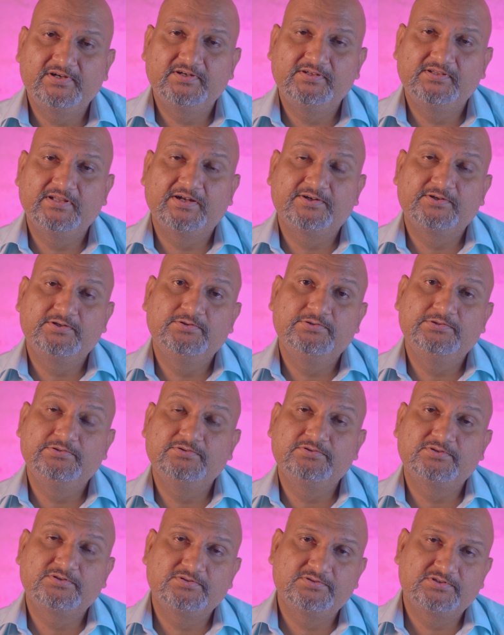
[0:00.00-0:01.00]
that you
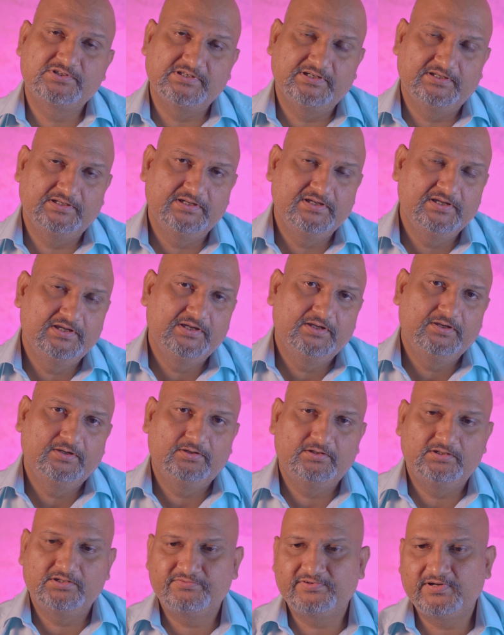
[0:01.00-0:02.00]
used to sell.
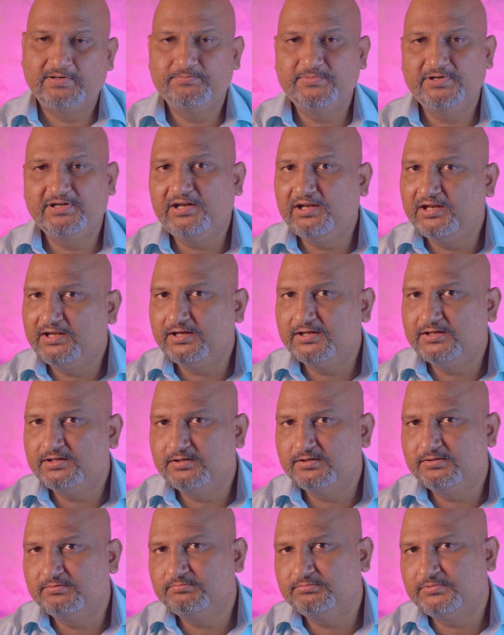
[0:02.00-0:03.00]
Now, if I'm dealing
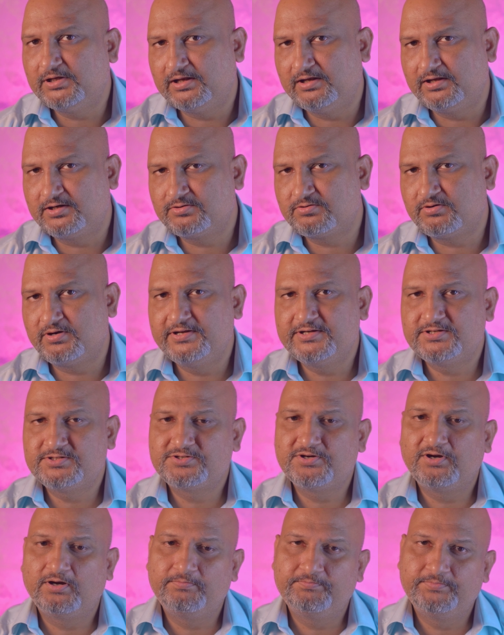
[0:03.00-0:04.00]
in electronic
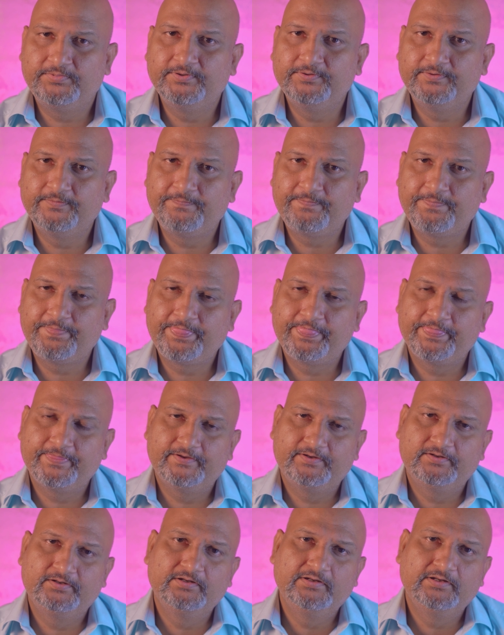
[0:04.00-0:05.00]
shop,
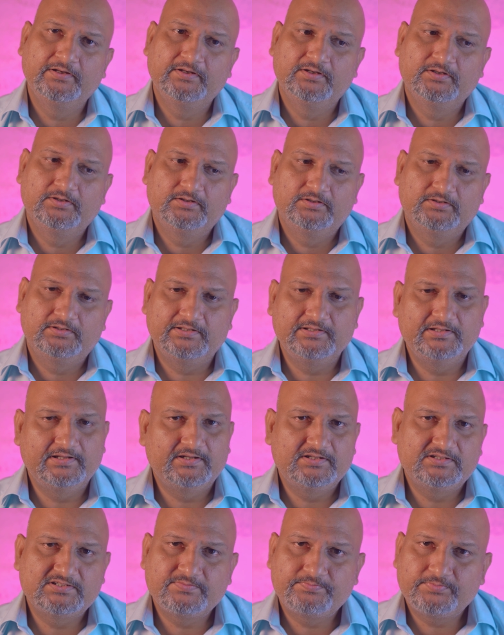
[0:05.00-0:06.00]
then
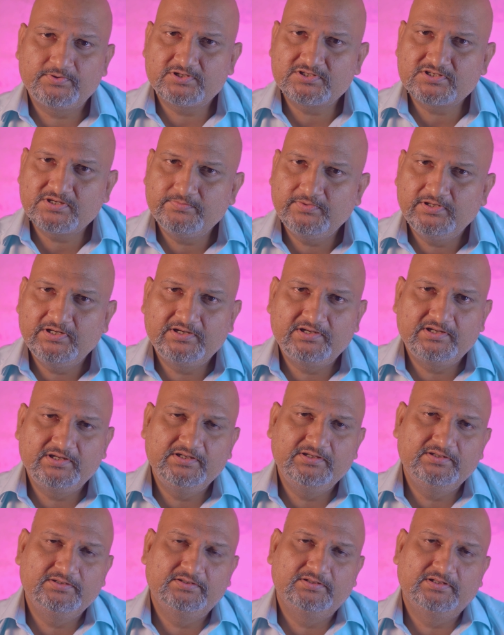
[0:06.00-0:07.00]
there is a
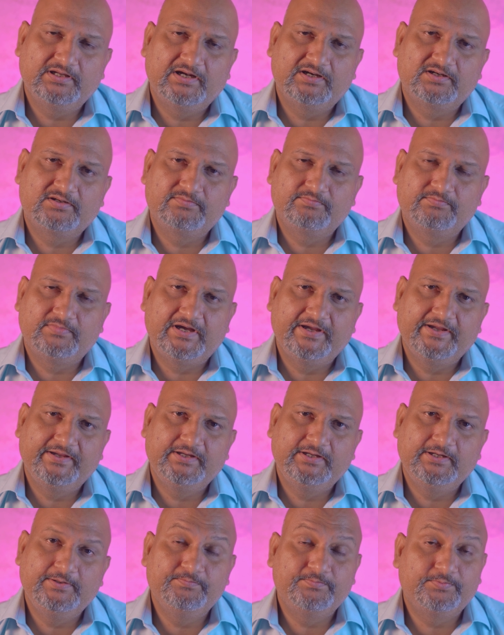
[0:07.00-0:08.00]
possibility that
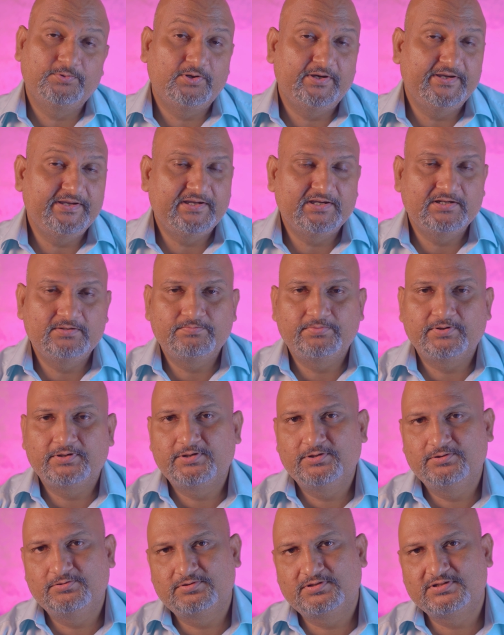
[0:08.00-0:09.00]
my employee can
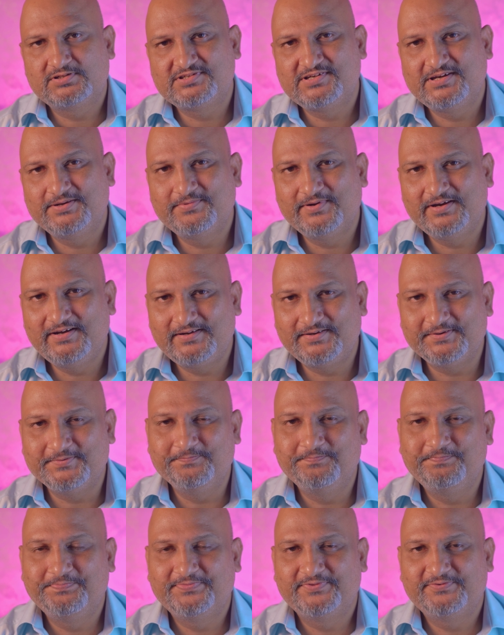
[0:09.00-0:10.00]
procure the same item
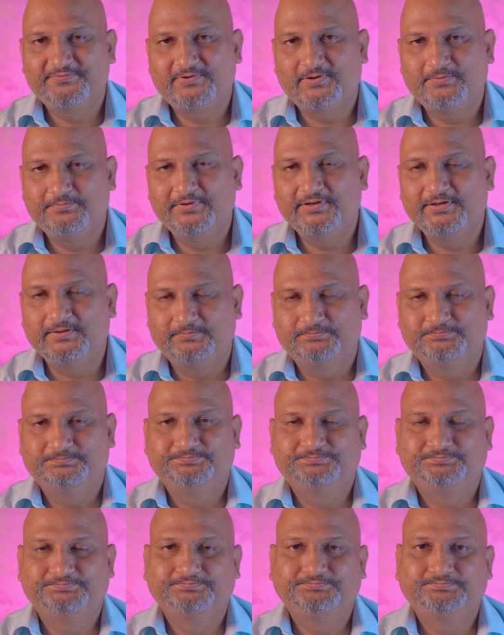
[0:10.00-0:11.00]
from me.
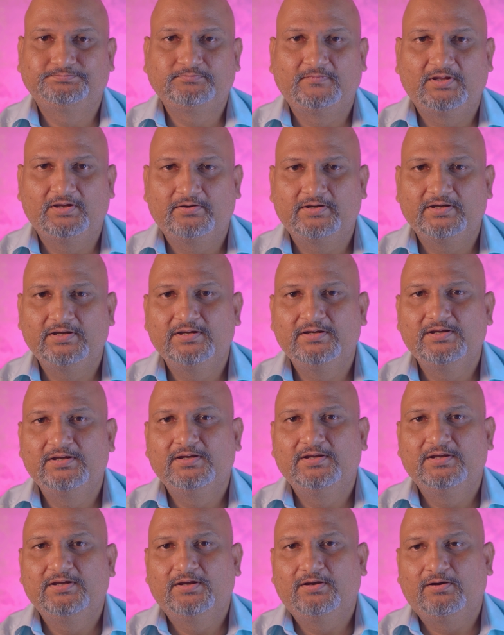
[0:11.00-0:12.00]
Okay,
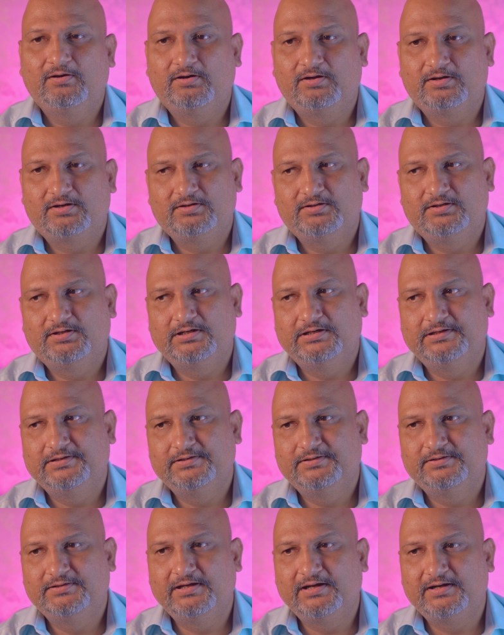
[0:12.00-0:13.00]

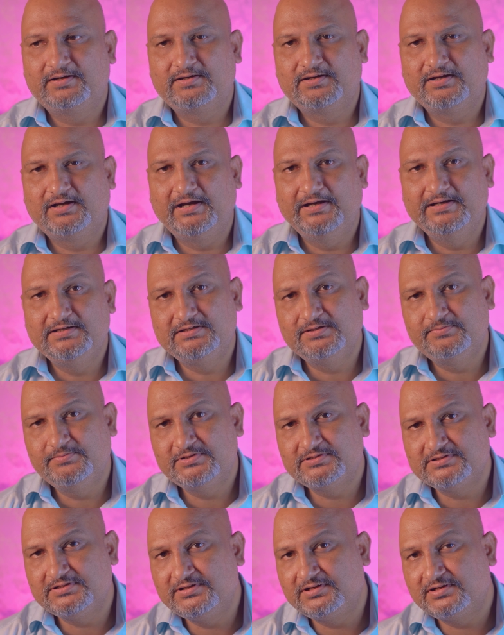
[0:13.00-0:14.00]
or that item
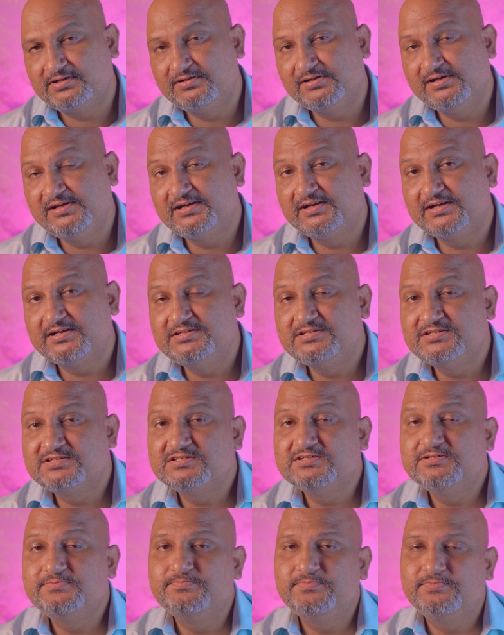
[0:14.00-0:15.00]
is internally
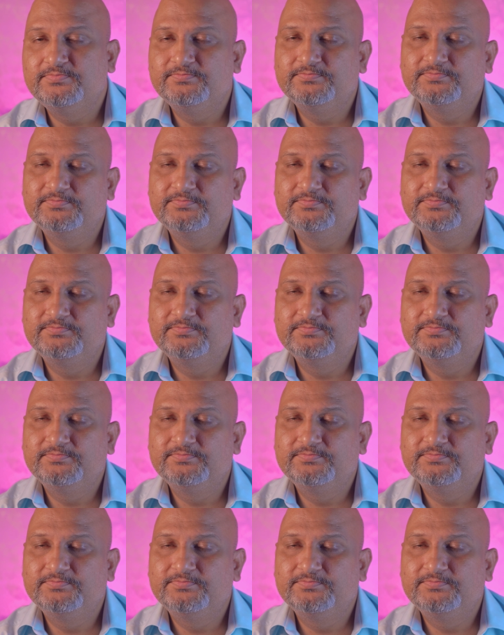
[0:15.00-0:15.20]
consumed